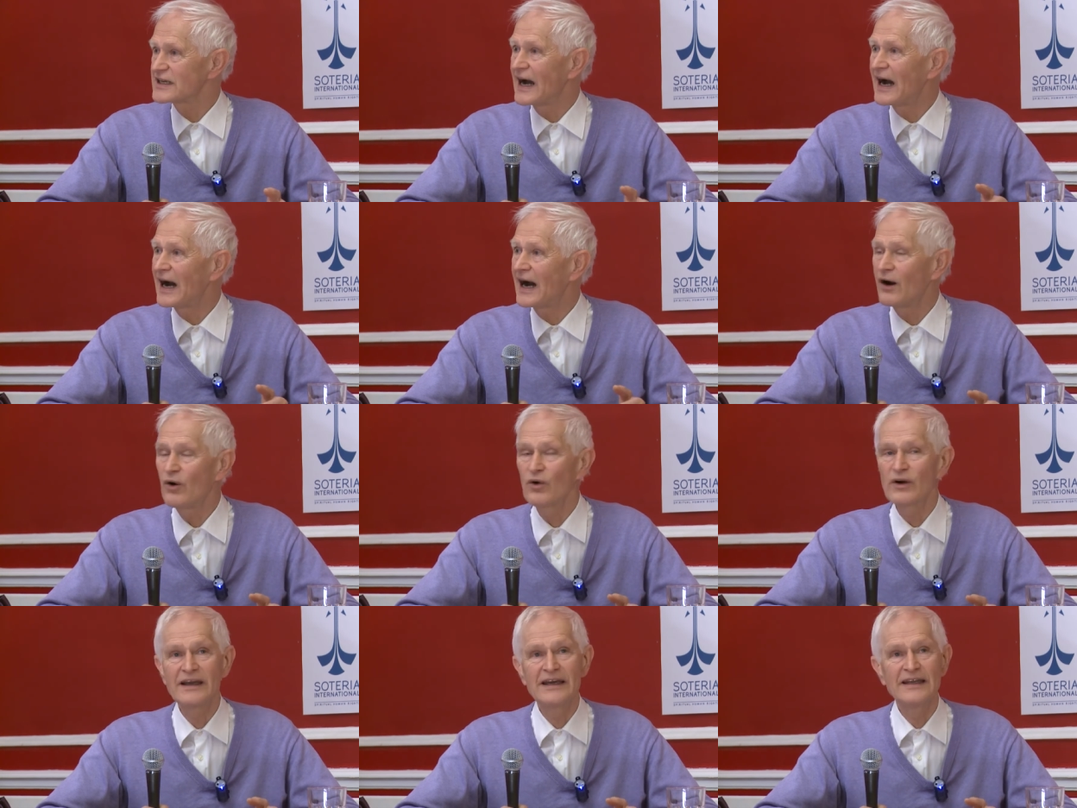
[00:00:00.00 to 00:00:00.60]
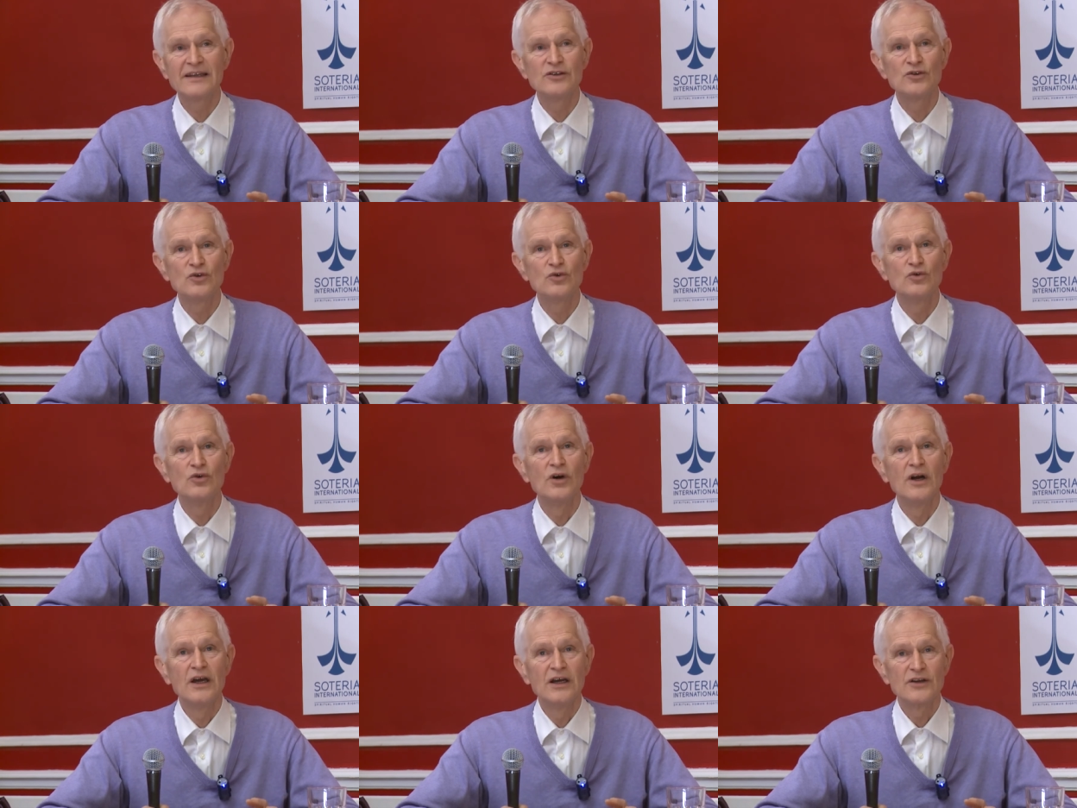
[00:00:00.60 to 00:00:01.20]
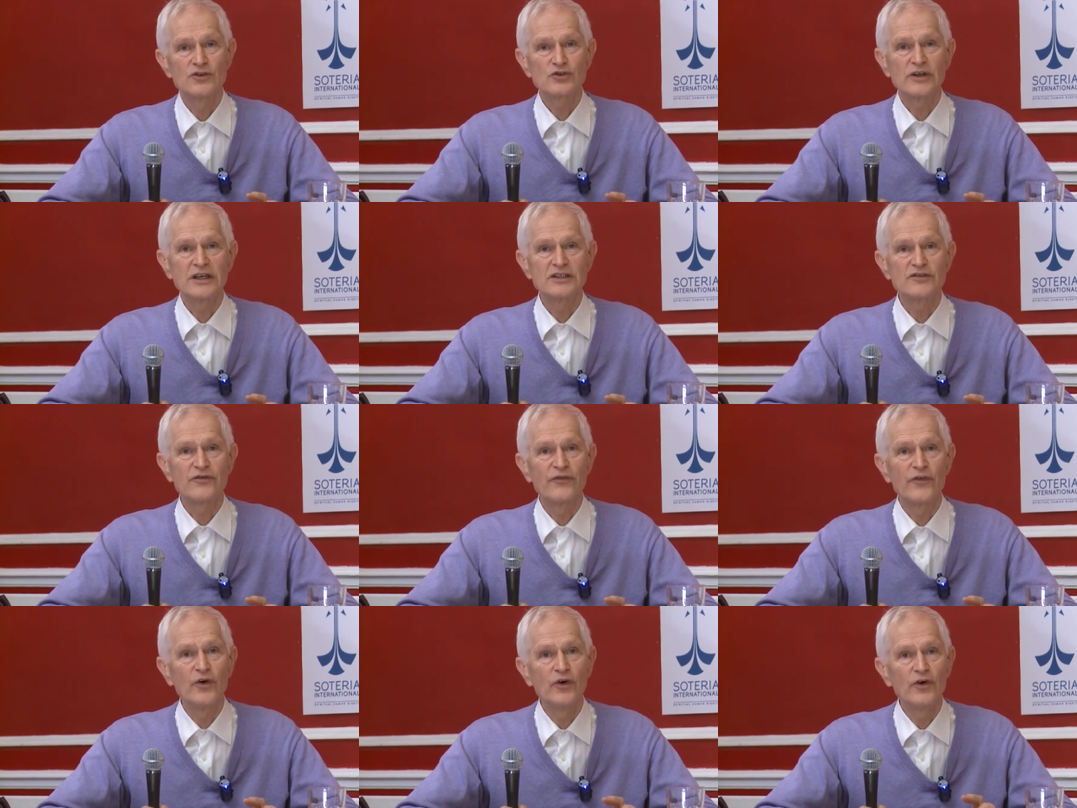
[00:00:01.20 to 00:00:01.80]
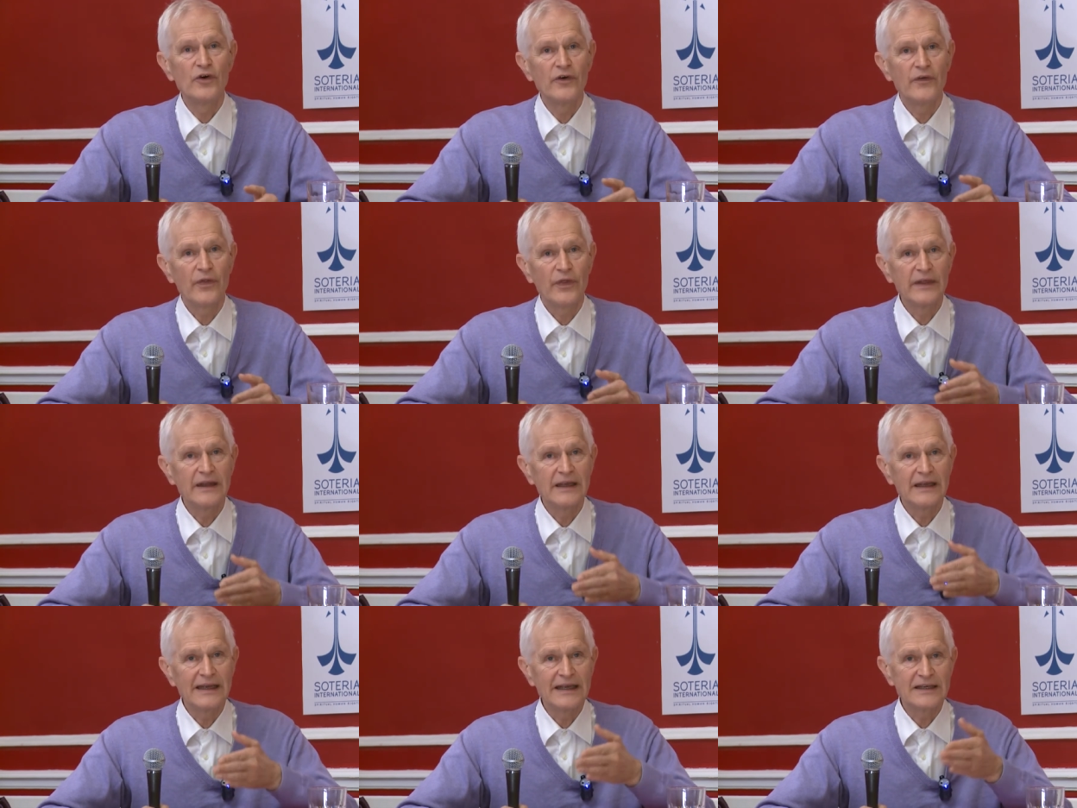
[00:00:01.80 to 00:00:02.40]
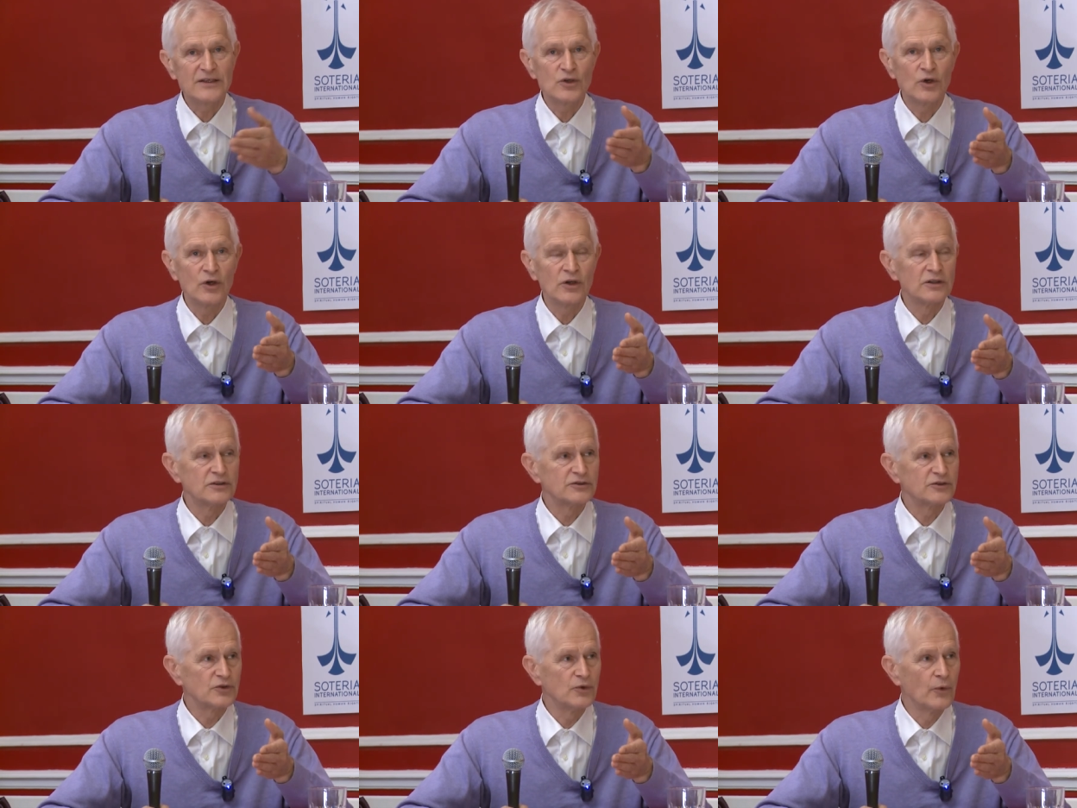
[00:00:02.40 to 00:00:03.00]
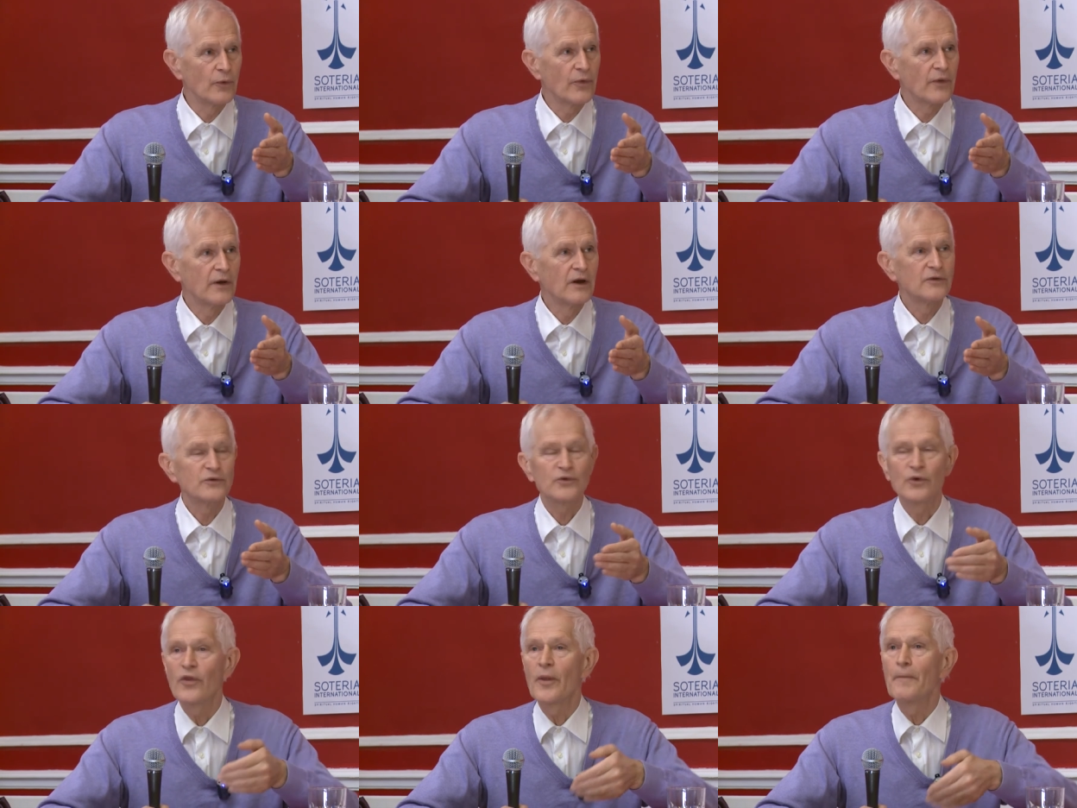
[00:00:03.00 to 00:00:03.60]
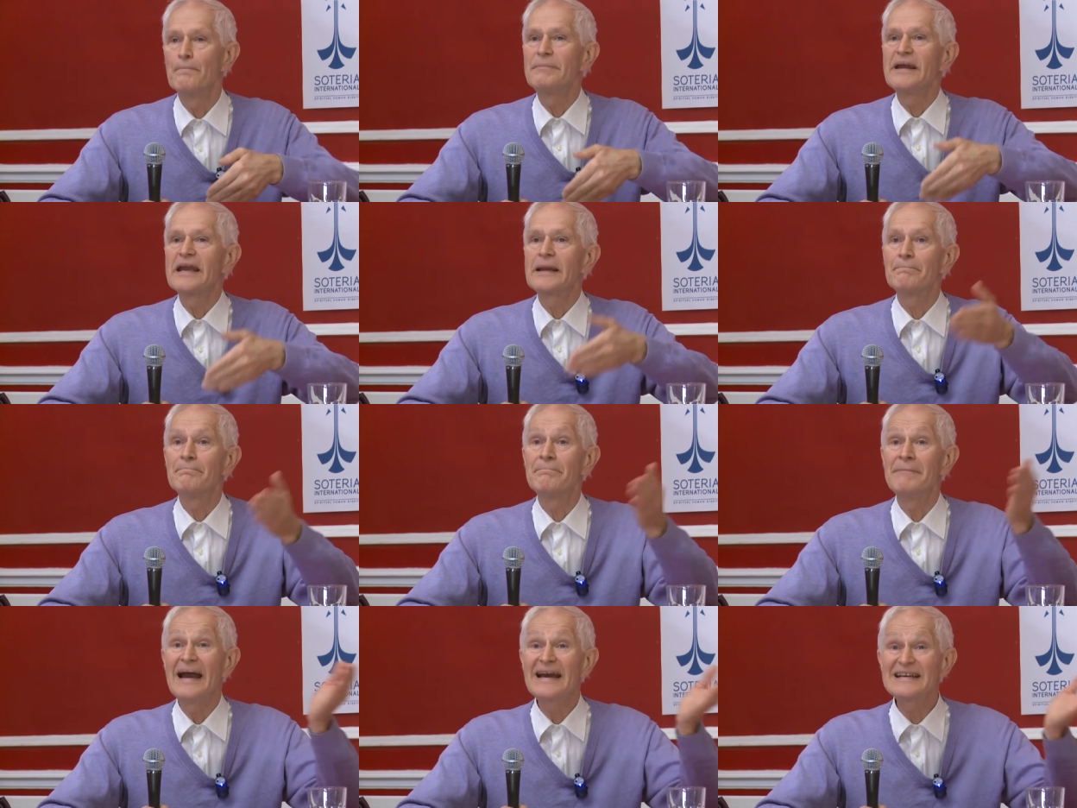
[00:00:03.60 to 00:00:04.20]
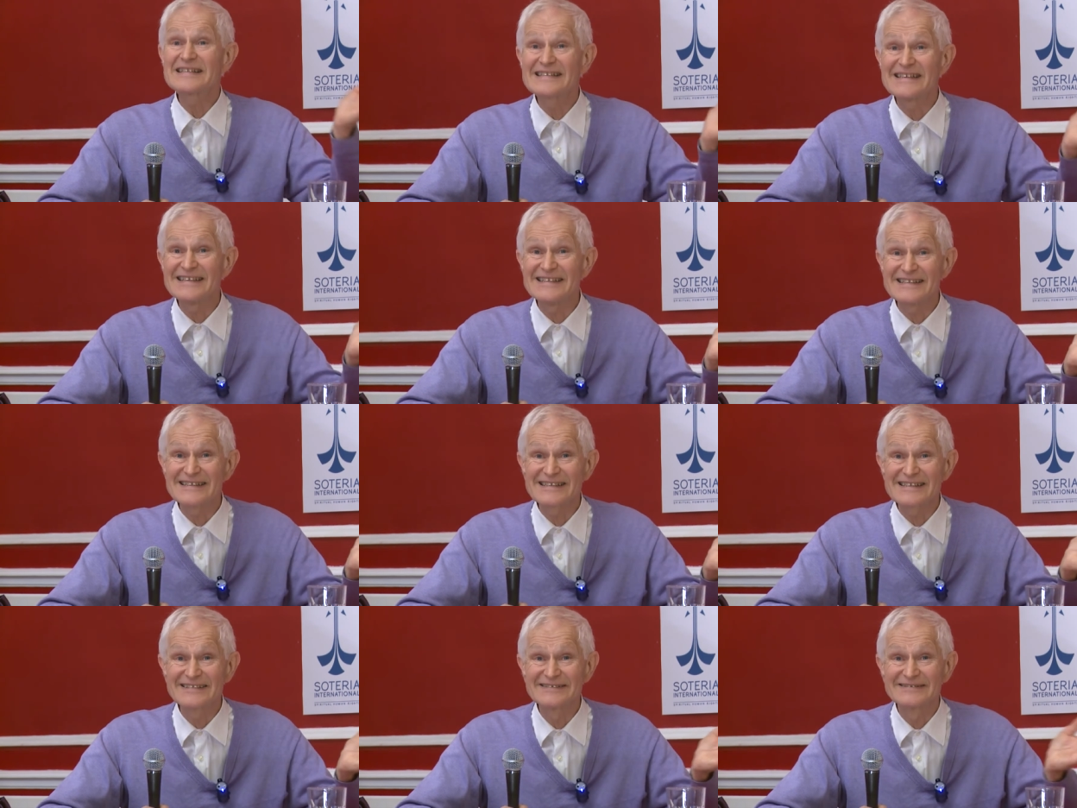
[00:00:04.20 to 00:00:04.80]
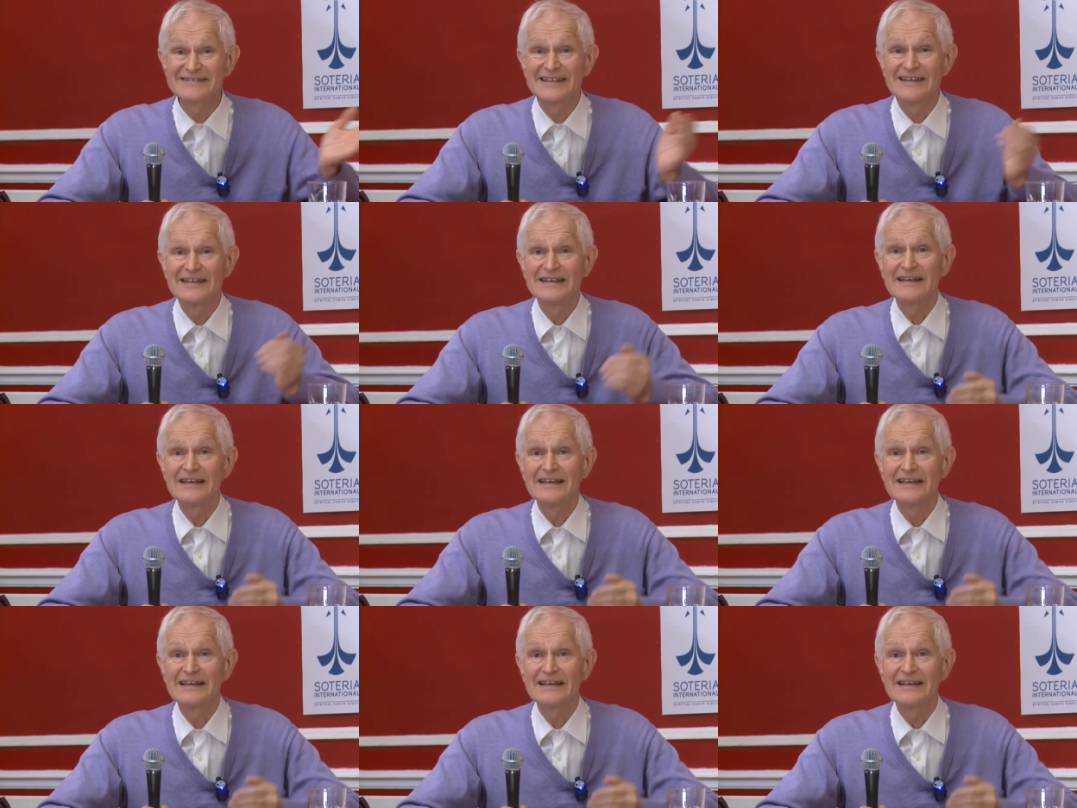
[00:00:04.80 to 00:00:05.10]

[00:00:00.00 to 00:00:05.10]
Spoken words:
How can you transfer the eternal truth to the big masses?